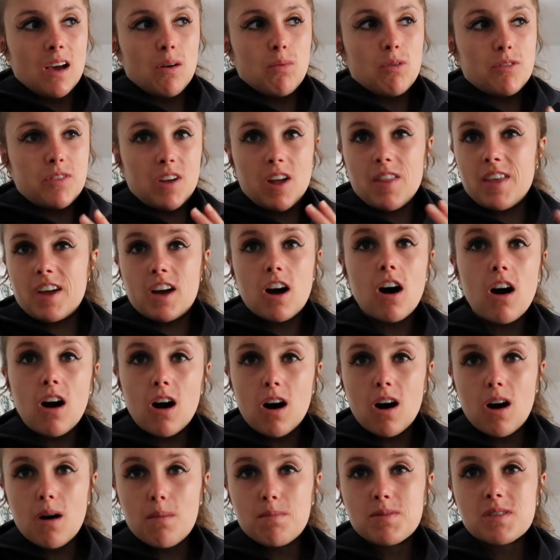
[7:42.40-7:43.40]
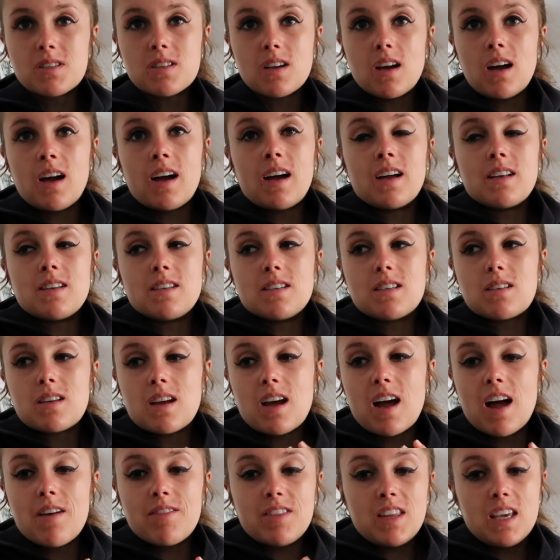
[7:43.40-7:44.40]
with like the carbs and
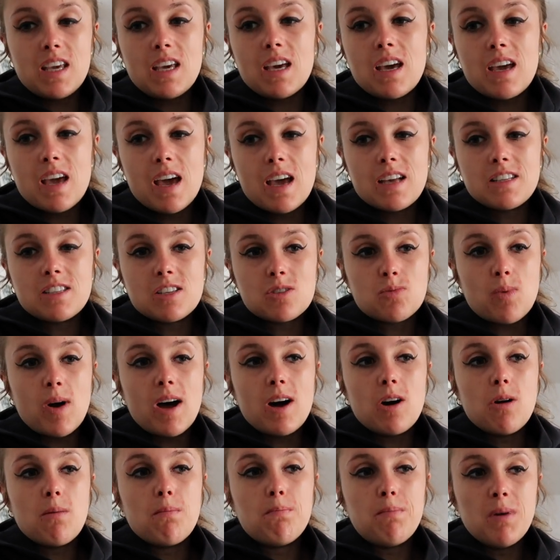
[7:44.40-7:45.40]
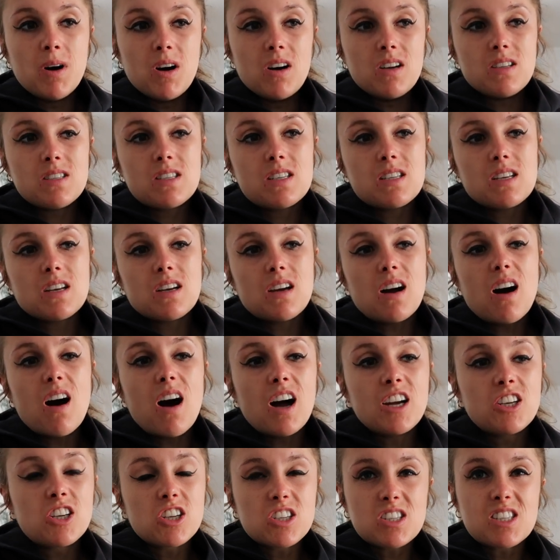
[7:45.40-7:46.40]
having the EAAs as well, but
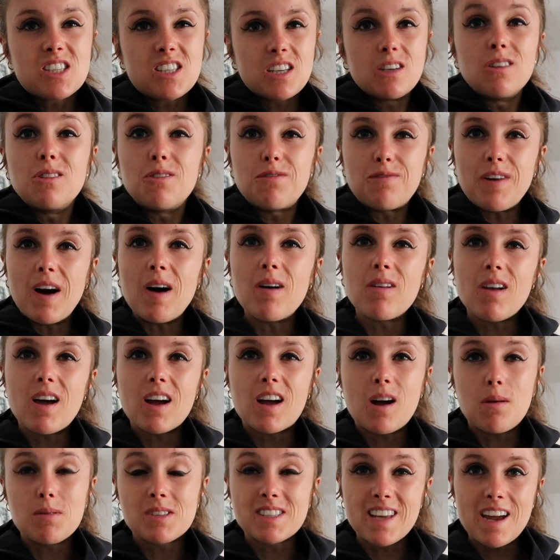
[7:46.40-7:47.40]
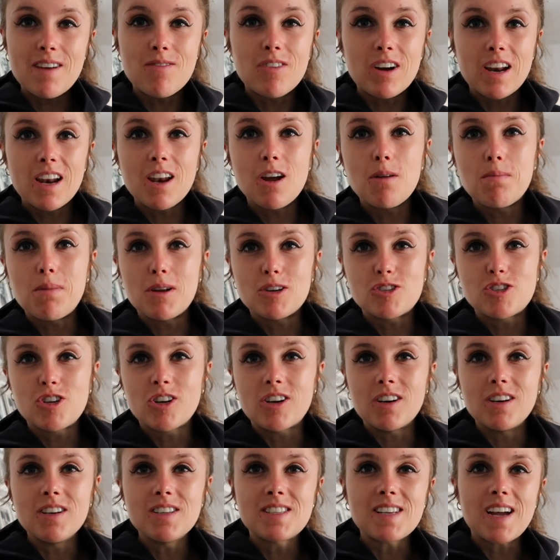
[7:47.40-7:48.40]
I just still felt like I was getting really low blood
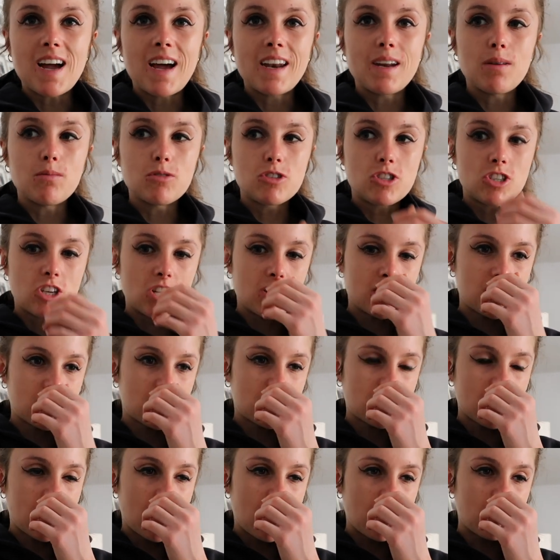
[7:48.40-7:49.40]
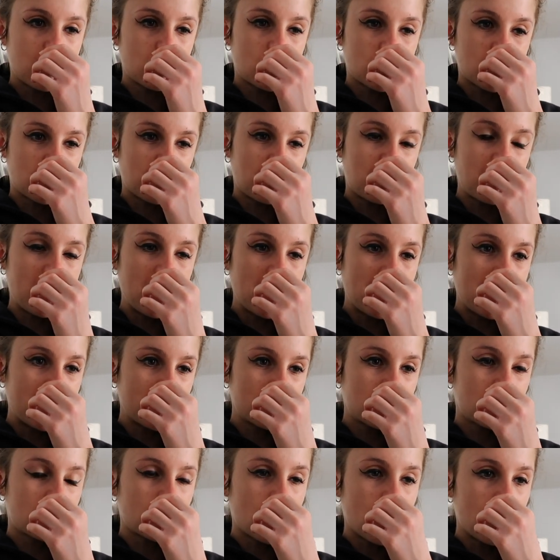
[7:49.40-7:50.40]
sugars, and it was just, I was just
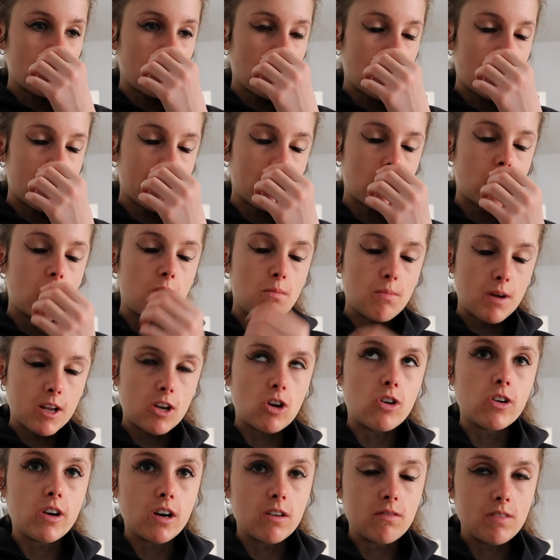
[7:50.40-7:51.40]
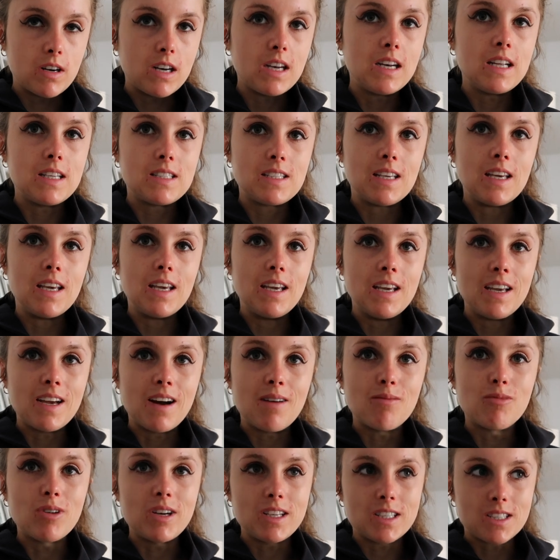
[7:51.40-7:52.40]
feeling so like, oh my god, I really need to eat,
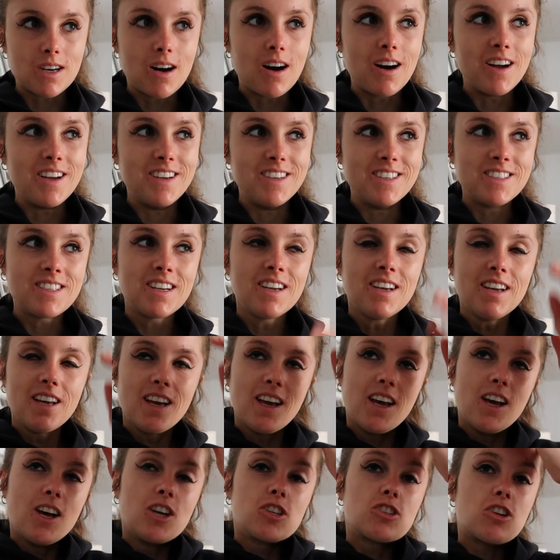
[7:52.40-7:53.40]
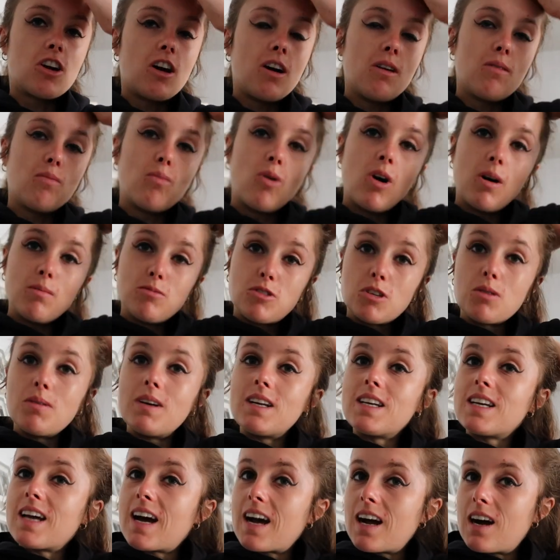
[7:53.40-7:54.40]
I'm really tired. So what I'm
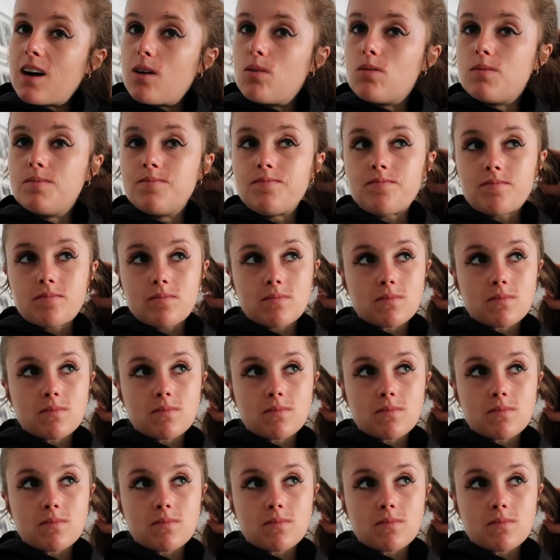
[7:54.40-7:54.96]
doing now,